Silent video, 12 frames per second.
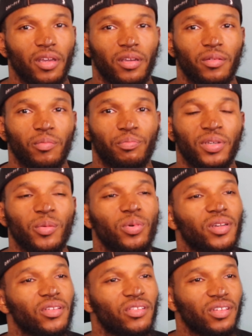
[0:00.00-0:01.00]
And
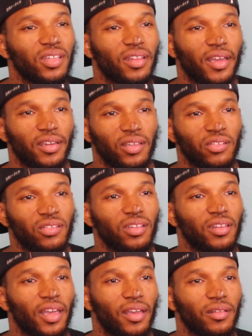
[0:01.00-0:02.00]
people can see that, and they
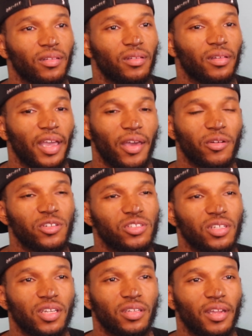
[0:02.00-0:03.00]
see that
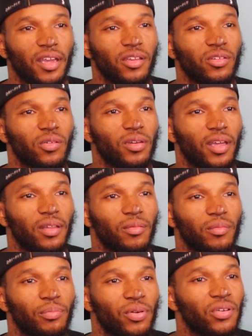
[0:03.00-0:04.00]
energy and that, that
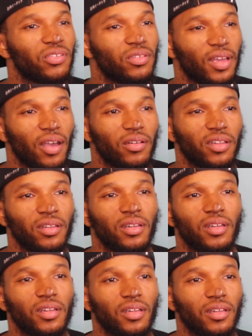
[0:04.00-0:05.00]
personality
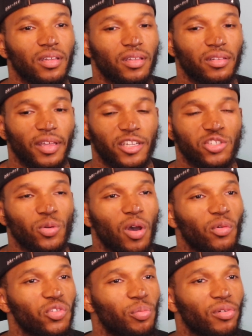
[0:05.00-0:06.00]
that you
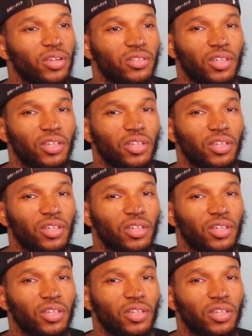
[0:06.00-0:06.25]
always bring